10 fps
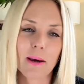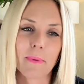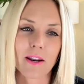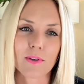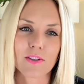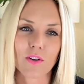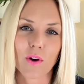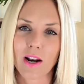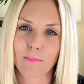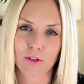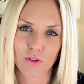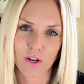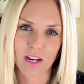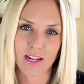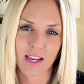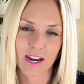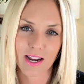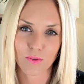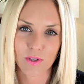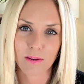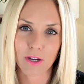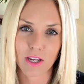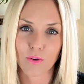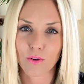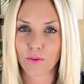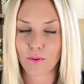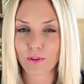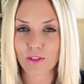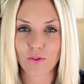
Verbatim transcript: But it was a great opportunity to connect with somebody who was